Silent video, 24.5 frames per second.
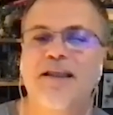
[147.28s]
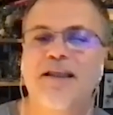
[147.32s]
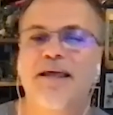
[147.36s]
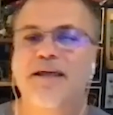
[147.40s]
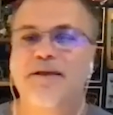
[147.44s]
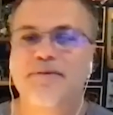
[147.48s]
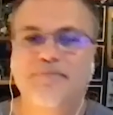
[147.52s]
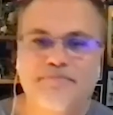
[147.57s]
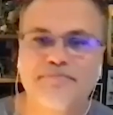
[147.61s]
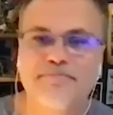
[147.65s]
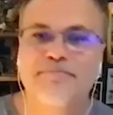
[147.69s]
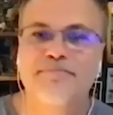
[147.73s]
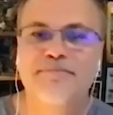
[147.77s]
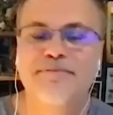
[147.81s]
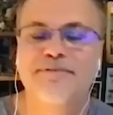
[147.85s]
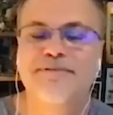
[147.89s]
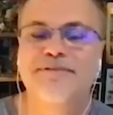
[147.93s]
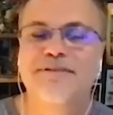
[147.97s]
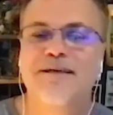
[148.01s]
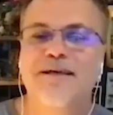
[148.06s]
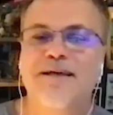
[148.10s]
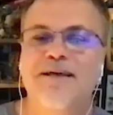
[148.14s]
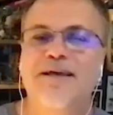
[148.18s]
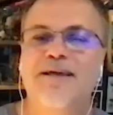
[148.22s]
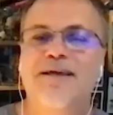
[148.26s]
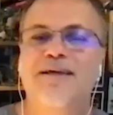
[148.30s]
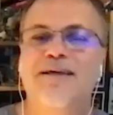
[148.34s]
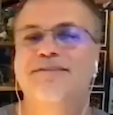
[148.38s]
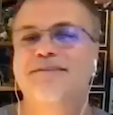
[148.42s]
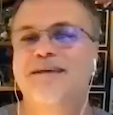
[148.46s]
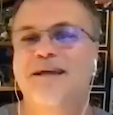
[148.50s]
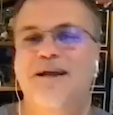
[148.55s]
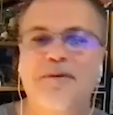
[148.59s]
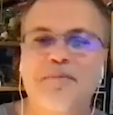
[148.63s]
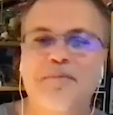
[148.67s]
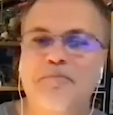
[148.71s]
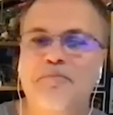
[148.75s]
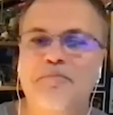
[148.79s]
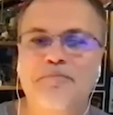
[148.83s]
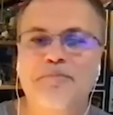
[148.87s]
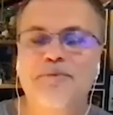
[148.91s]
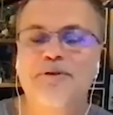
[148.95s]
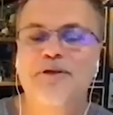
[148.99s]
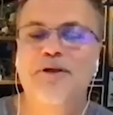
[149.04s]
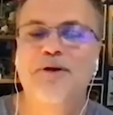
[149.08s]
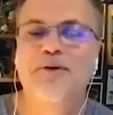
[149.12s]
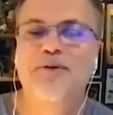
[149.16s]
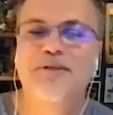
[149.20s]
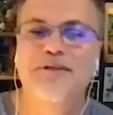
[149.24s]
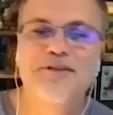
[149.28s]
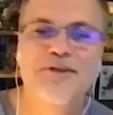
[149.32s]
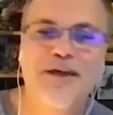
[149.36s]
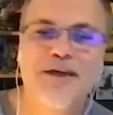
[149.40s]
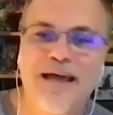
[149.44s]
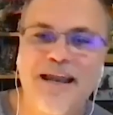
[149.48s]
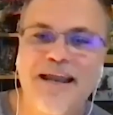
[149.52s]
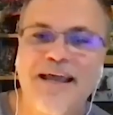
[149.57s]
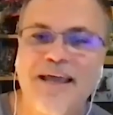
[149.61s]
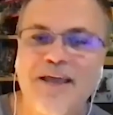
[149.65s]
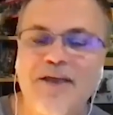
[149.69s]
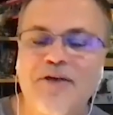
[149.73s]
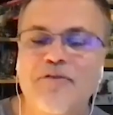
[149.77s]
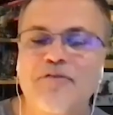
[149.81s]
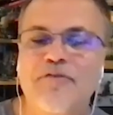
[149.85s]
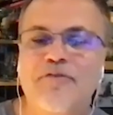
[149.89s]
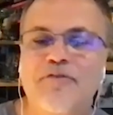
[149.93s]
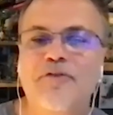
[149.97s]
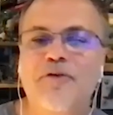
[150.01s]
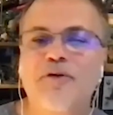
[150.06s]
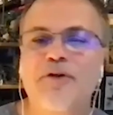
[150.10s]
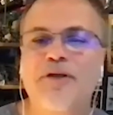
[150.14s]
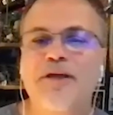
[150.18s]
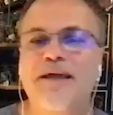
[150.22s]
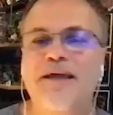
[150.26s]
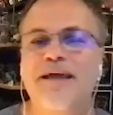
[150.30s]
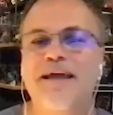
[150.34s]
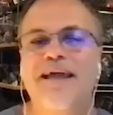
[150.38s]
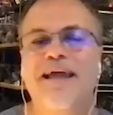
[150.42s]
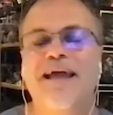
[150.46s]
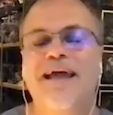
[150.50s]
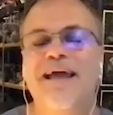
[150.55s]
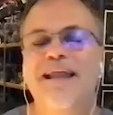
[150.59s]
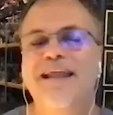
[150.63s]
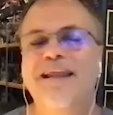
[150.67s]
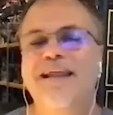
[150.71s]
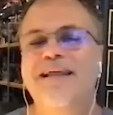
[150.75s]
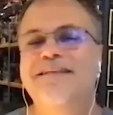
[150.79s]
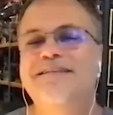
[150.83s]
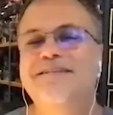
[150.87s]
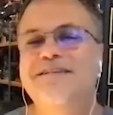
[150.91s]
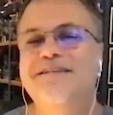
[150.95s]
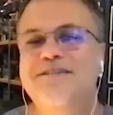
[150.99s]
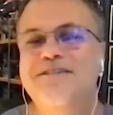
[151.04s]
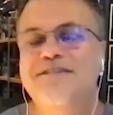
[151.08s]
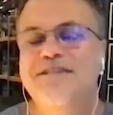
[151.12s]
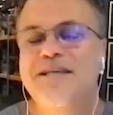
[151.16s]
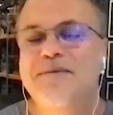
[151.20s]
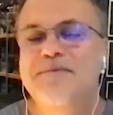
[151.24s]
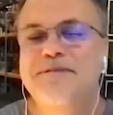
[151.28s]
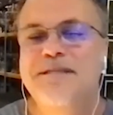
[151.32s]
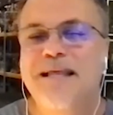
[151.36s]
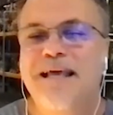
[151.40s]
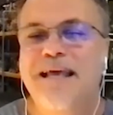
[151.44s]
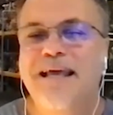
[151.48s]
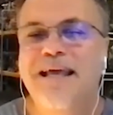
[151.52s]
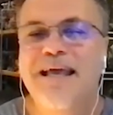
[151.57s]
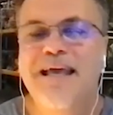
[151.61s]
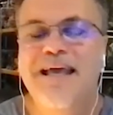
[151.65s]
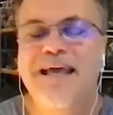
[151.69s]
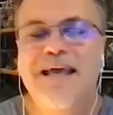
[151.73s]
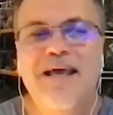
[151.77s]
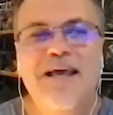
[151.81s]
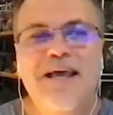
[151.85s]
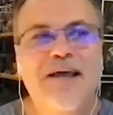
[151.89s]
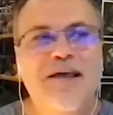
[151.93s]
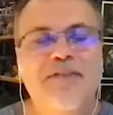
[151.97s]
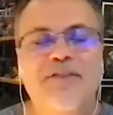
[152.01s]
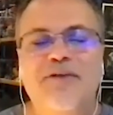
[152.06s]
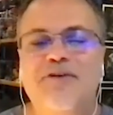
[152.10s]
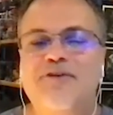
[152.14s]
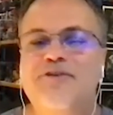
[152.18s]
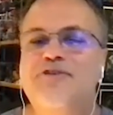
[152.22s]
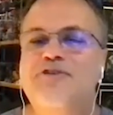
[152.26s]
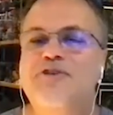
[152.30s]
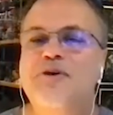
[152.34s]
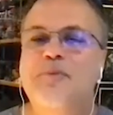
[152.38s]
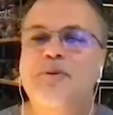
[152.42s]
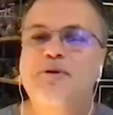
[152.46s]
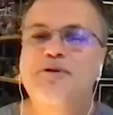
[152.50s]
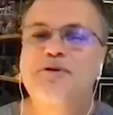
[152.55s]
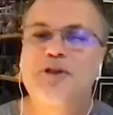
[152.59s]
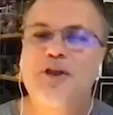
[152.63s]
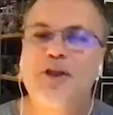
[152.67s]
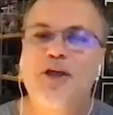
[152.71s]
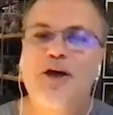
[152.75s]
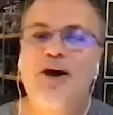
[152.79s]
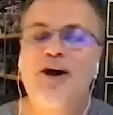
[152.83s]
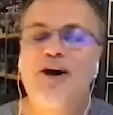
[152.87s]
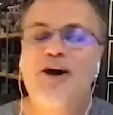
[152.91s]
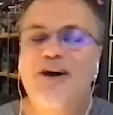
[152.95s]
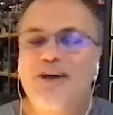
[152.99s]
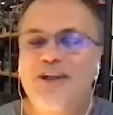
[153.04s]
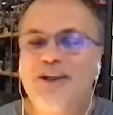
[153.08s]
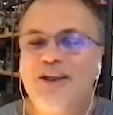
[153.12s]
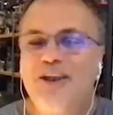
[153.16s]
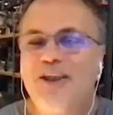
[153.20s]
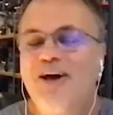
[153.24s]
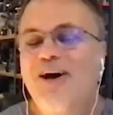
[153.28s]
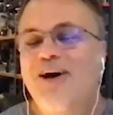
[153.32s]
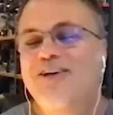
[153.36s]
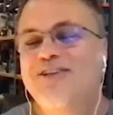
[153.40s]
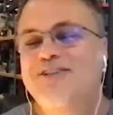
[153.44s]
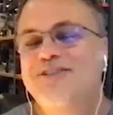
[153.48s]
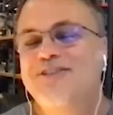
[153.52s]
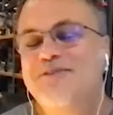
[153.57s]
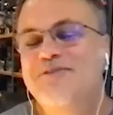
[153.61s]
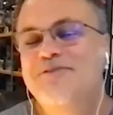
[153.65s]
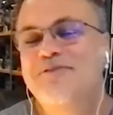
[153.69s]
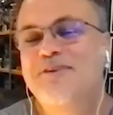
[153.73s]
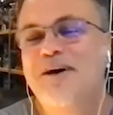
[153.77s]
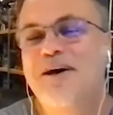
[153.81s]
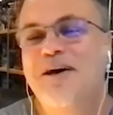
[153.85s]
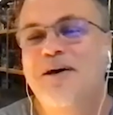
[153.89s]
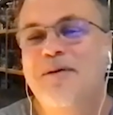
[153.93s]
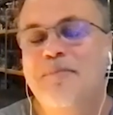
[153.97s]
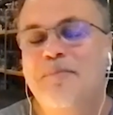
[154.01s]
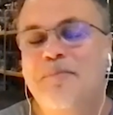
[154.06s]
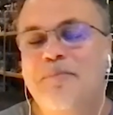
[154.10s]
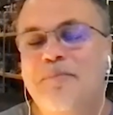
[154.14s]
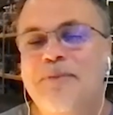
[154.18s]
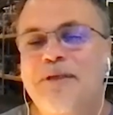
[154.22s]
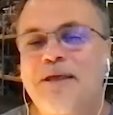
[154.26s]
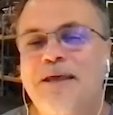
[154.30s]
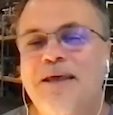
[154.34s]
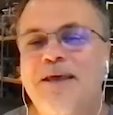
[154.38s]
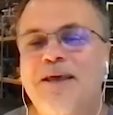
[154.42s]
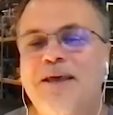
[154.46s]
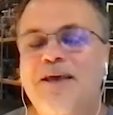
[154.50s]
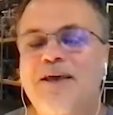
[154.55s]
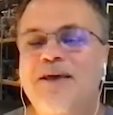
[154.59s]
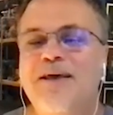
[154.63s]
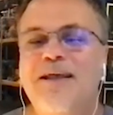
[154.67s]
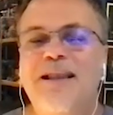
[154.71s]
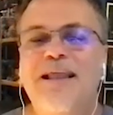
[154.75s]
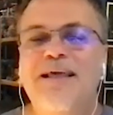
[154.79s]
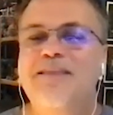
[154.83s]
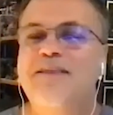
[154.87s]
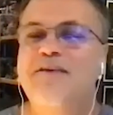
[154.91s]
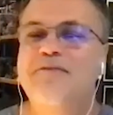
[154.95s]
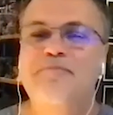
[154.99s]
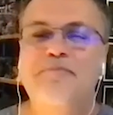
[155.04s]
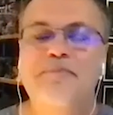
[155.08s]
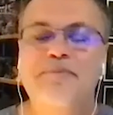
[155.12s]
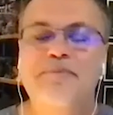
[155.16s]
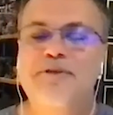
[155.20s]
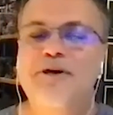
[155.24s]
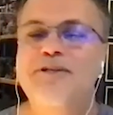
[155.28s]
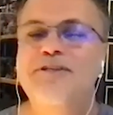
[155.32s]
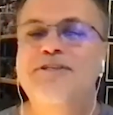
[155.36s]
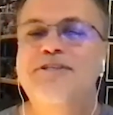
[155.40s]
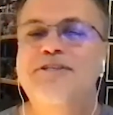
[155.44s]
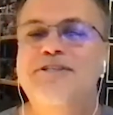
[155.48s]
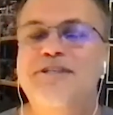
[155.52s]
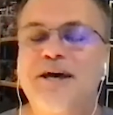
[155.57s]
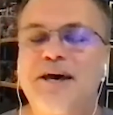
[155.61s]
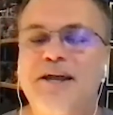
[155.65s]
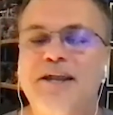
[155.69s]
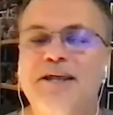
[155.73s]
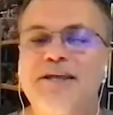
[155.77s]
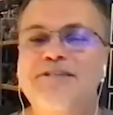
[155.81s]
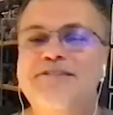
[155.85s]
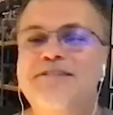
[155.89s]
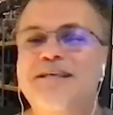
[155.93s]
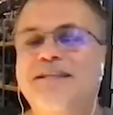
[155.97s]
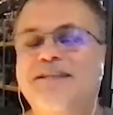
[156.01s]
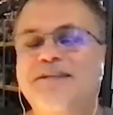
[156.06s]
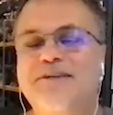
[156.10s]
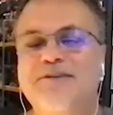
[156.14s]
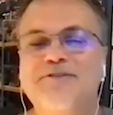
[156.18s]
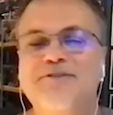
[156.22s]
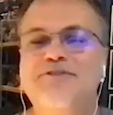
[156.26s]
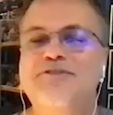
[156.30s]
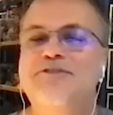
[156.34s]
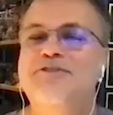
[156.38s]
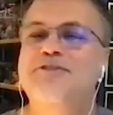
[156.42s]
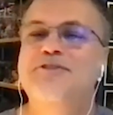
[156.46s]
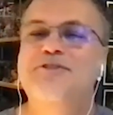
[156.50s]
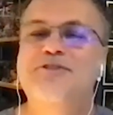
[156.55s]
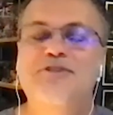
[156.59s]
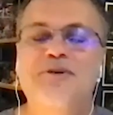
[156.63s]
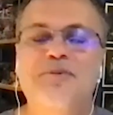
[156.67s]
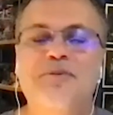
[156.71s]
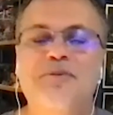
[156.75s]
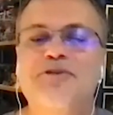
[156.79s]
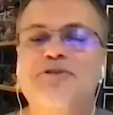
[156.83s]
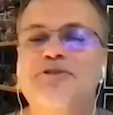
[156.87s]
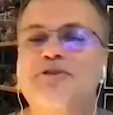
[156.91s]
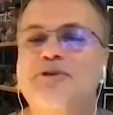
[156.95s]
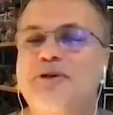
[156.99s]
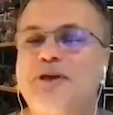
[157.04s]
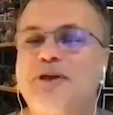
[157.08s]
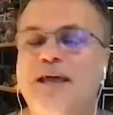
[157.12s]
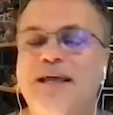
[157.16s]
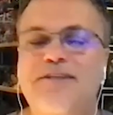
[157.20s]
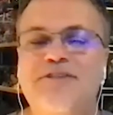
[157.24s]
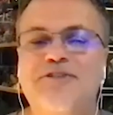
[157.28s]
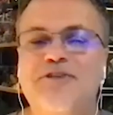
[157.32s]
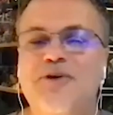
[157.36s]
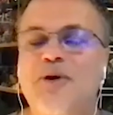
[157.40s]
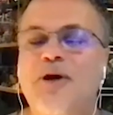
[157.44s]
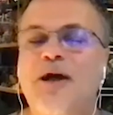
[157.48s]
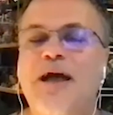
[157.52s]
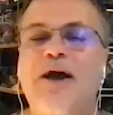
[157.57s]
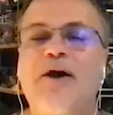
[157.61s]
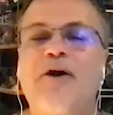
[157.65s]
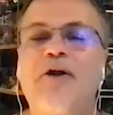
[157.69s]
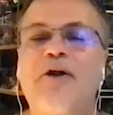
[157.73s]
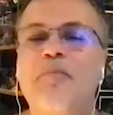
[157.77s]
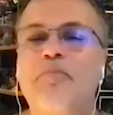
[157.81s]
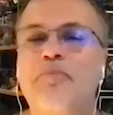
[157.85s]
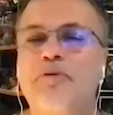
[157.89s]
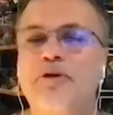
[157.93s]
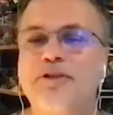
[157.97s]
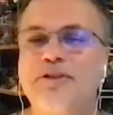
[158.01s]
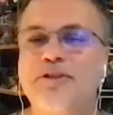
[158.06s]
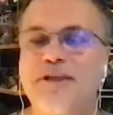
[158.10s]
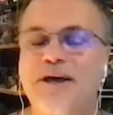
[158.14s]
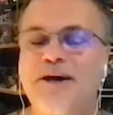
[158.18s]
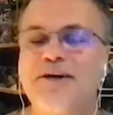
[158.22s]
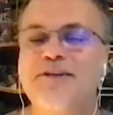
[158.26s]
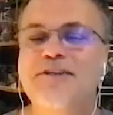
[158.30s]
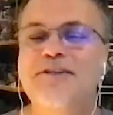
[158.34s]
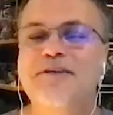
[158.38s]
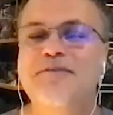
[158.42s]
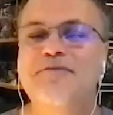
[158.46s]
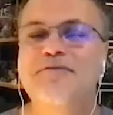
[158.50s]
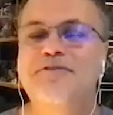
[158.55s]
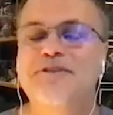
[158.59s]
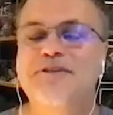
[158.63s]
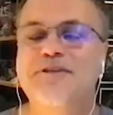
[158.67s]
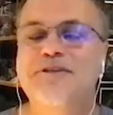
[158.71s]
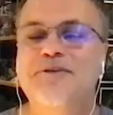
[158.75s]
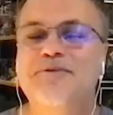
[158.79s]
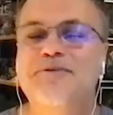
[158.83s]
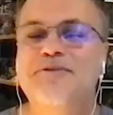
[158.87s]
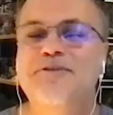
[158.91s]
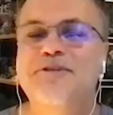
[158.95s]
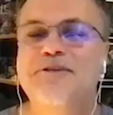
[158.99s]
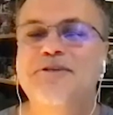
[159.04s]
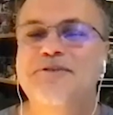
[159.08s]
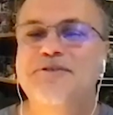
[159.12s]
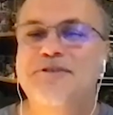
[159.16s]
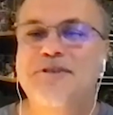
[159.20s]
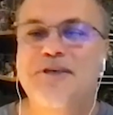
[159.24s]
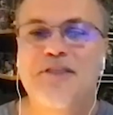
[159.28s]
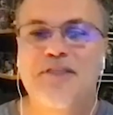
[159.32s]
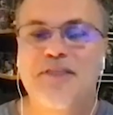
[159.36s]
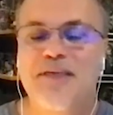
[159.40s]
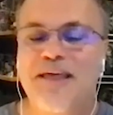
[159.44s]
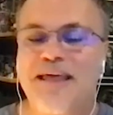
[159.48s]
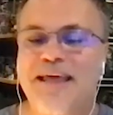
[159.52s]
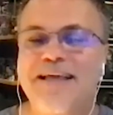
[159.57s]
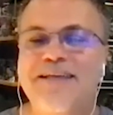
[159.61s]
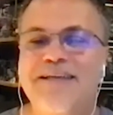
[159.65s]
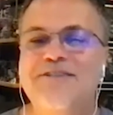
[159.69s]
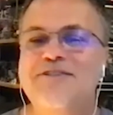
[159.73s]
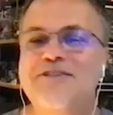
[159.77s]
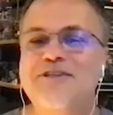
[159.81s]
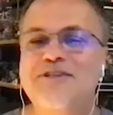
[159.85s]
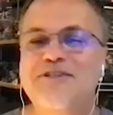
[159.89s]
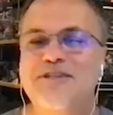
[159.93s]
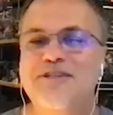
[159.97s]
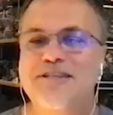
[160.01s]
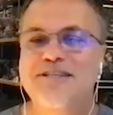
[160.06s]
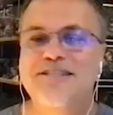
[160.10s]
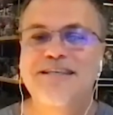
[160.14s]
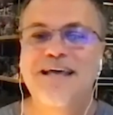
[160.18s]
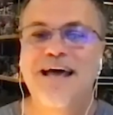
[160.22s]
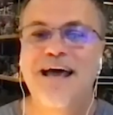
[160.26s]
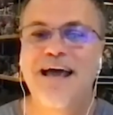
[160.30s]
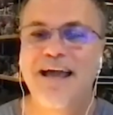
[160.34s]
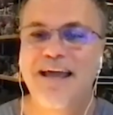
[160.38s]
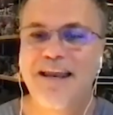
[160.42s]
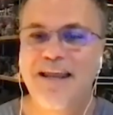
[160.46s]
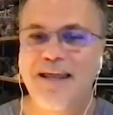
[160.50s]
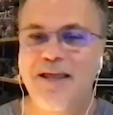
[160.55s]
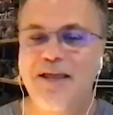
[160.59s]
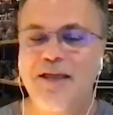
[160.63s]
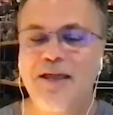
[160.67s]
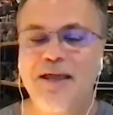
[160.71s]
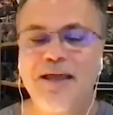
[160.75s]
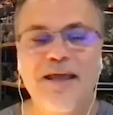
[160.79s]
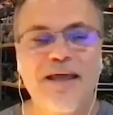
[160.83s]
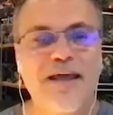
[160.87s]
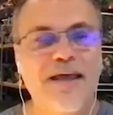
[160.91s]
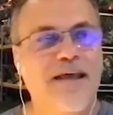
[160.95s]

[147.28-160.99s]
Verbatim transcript: like it's like a um, you know you got to get your footing again, and it just seems like there's so much lo- loss of um like they've done studies that there's there's so much it's so counterproductive to to to things to society.